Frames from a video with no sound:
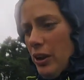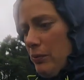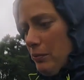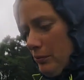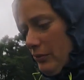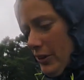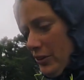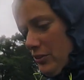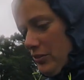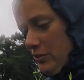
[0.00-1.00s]
time
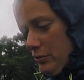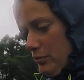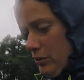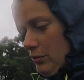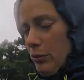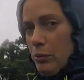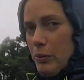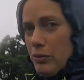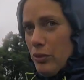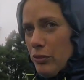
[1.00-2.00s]
this river would
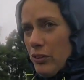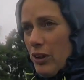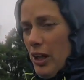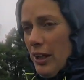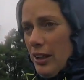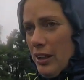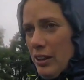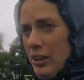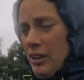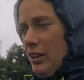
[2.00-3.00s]
be 4 foot high.
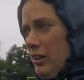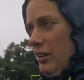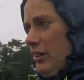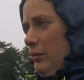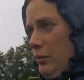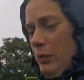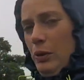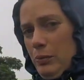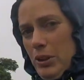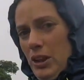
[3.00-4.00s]
It would
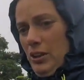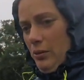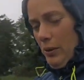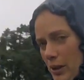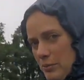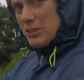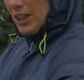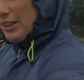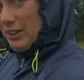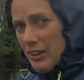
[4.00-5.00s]
be up to here where I'm
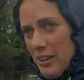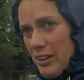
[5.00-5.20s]
standing.